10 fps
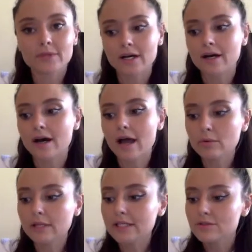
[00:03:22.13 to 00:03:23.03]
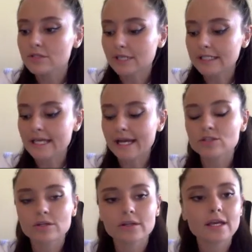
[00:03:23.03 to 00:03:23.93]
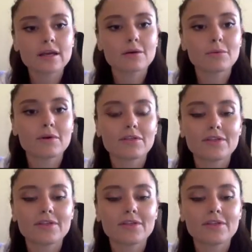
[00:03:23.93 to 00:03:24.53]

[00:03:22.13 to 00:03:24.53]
I would like to start actually with